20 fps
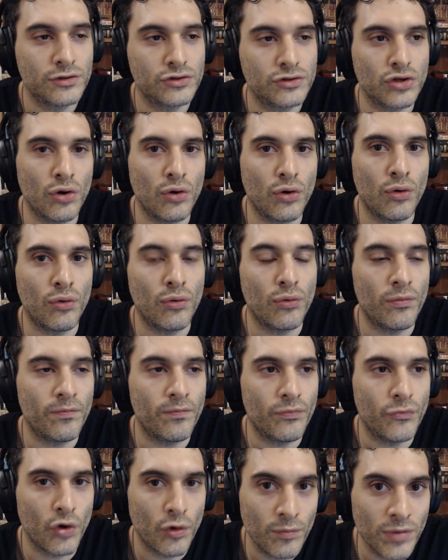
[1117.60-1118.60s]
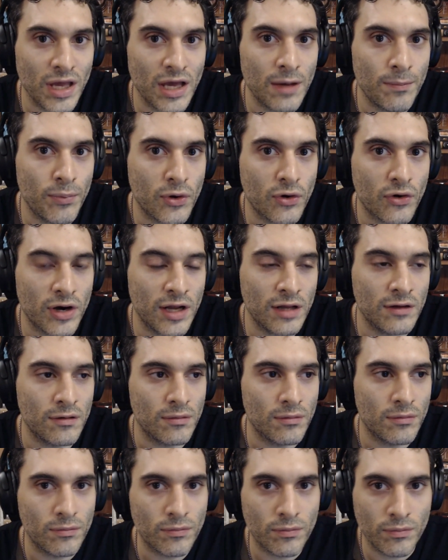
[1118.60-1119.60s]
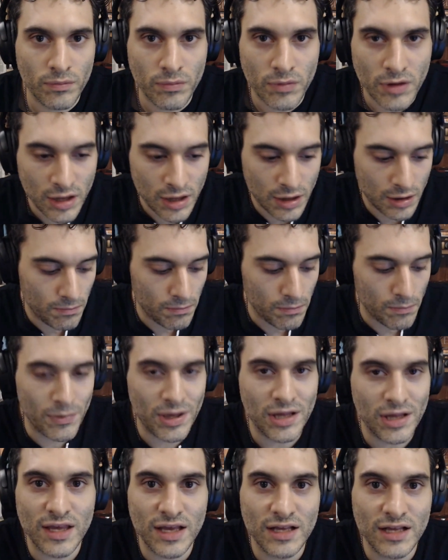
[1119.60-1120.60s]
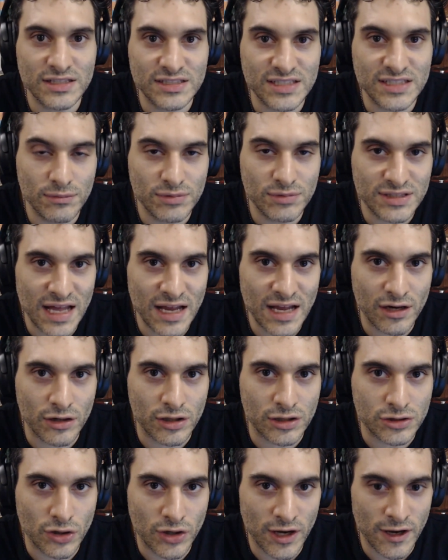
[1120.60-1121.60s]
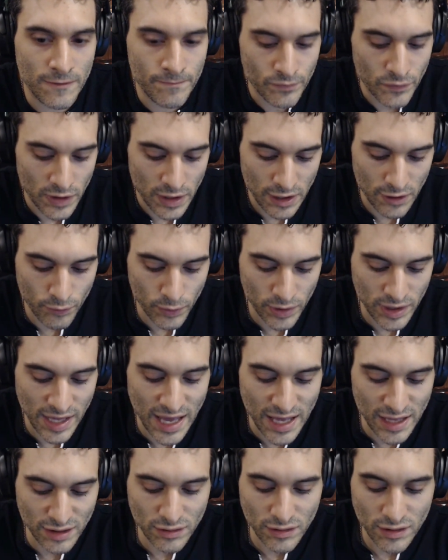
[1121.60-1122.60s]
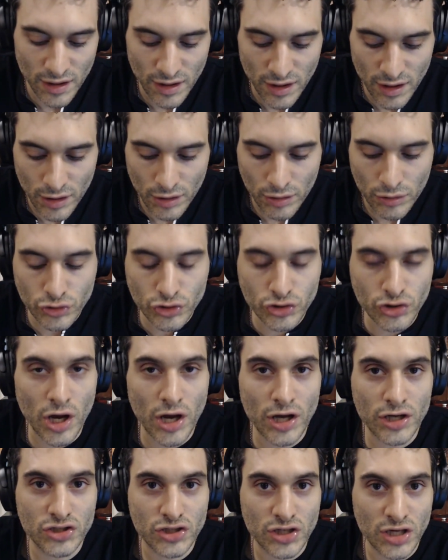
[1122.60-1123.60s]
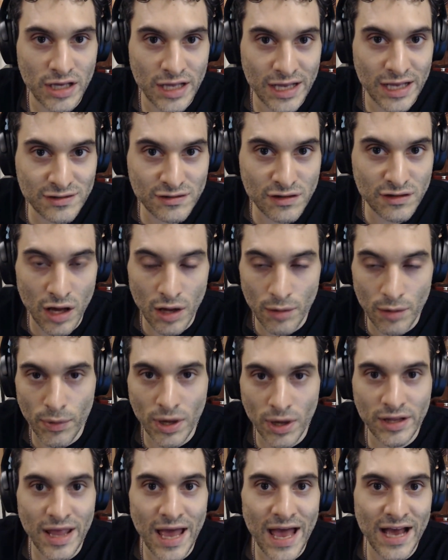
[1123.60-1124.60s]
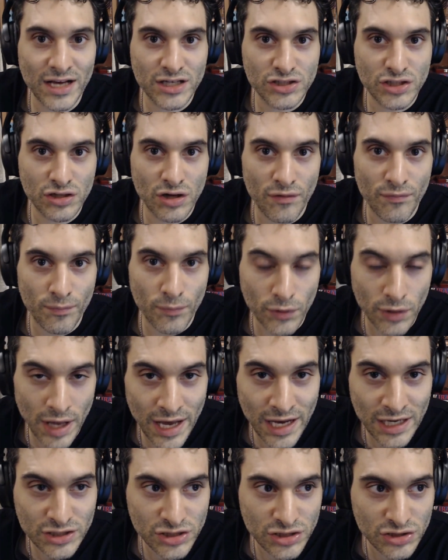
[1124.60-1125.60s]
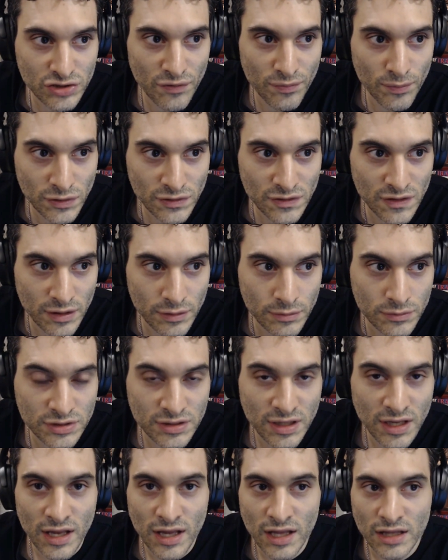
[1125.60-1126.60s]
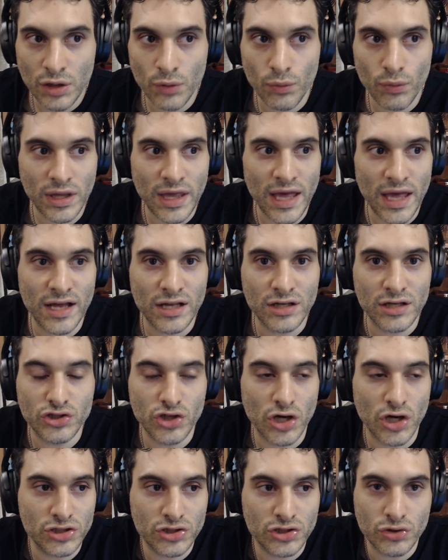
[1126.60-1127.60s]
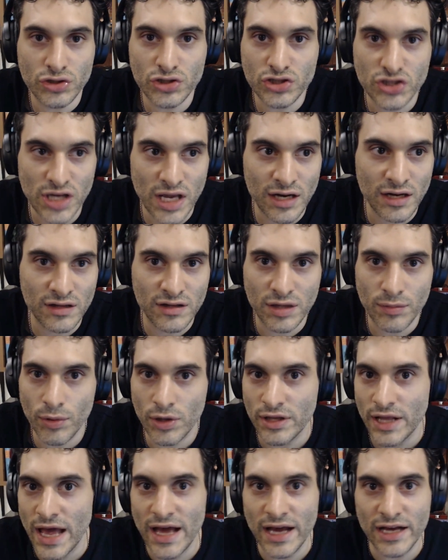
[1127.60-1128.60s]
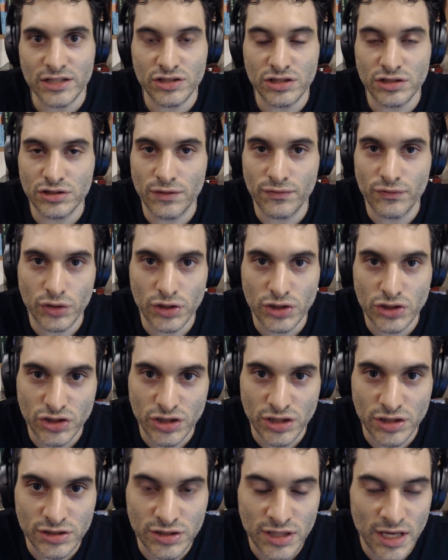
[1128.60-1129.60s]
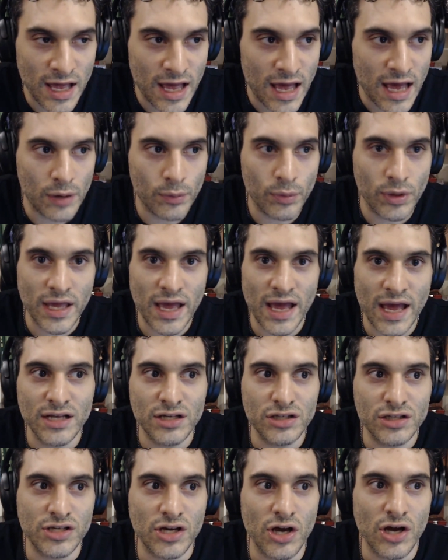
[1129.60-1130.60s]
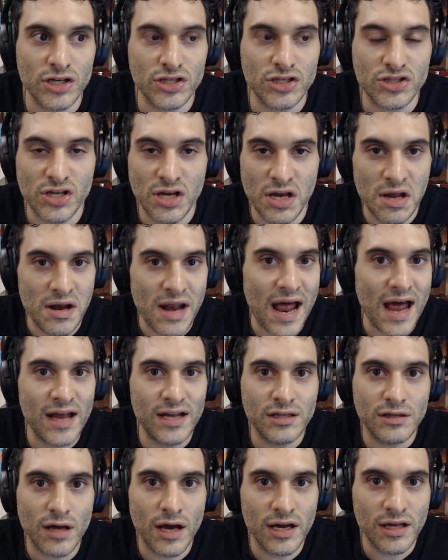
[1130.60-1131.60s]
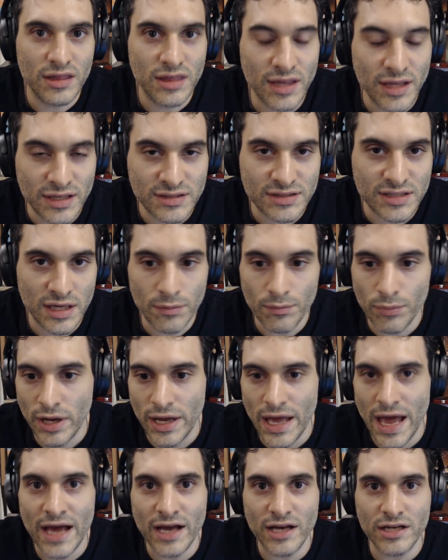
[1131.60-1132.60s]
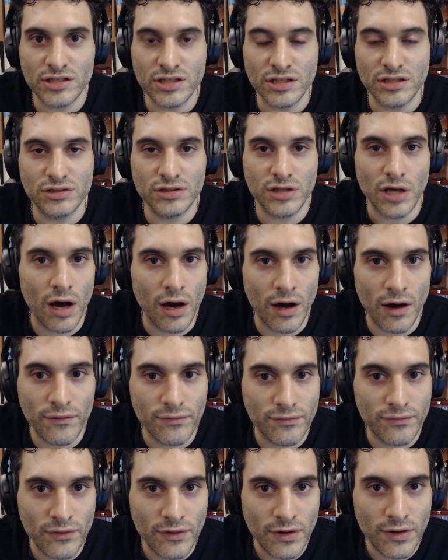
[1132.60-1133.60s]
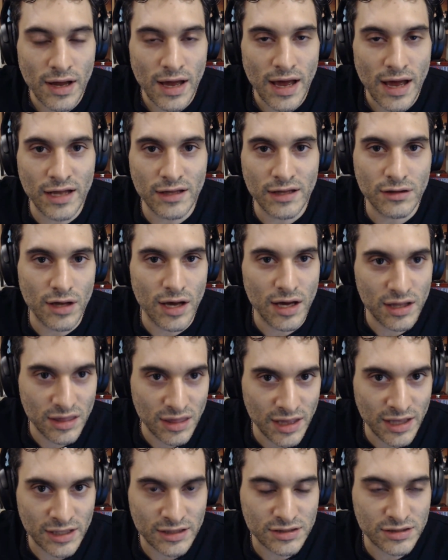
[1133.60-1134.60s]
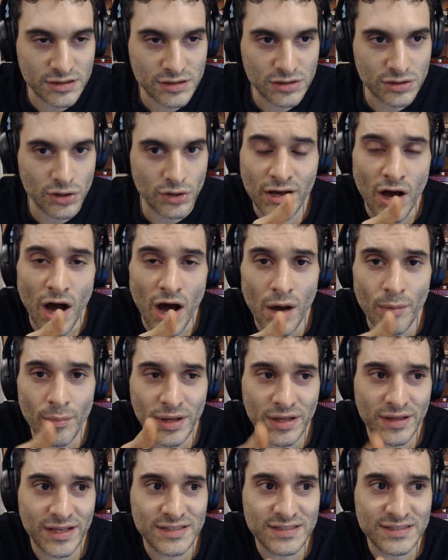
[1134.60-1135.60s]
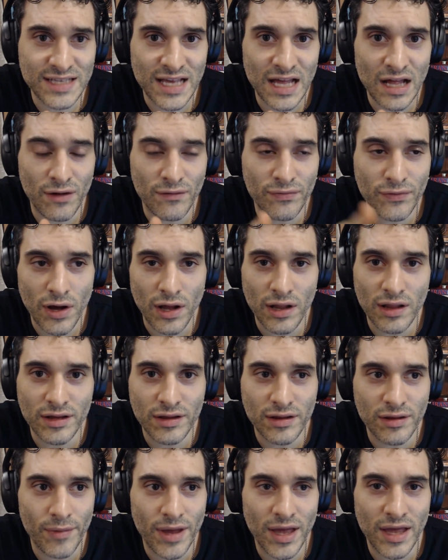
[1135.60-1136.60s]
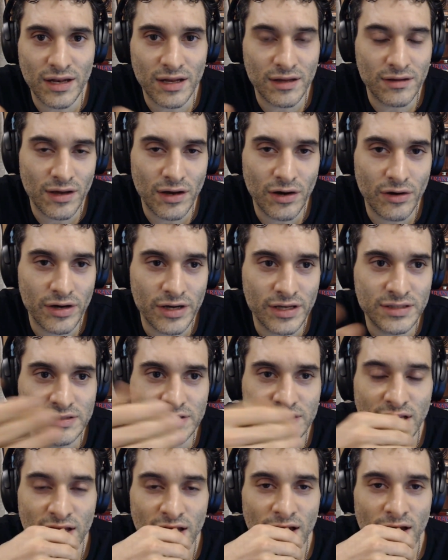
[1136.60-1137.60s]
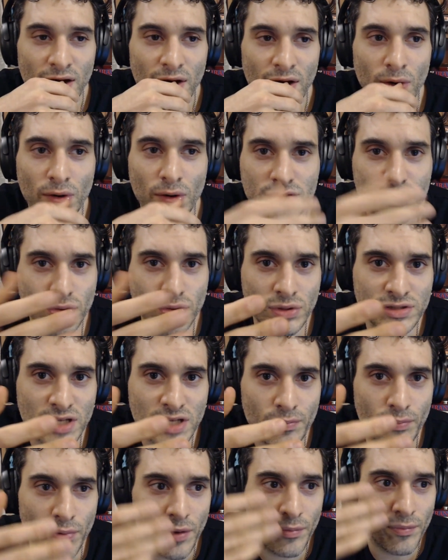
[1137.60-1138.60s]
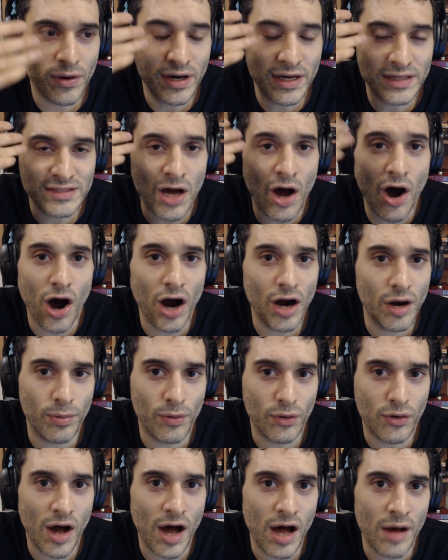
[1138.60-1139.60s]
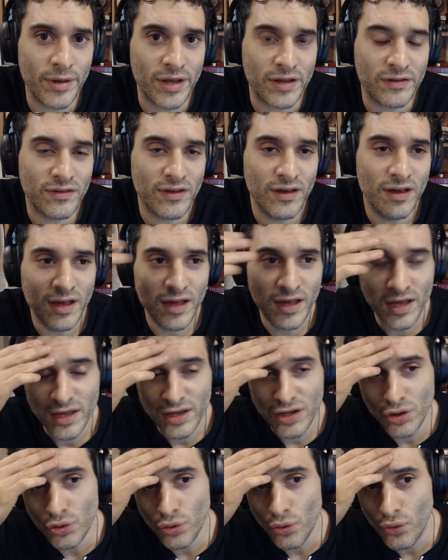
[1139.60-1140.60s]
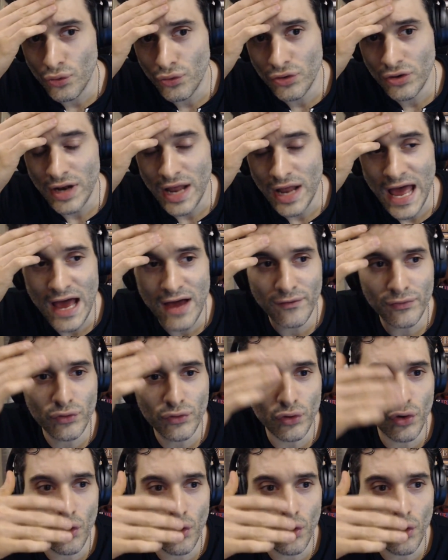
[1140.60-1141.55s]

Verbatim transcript: So don't be a hypocrite. Maintain the same standards, okay? If we can't judge Islam by the action of actions of Muslims, then we can't judge Christianity by the actions of Christians, and we can't judge anti-theism by actions of anti-theists. The comment itself, calling the man a terrorist or a suicide bomber, is a horrible comment. You don't have to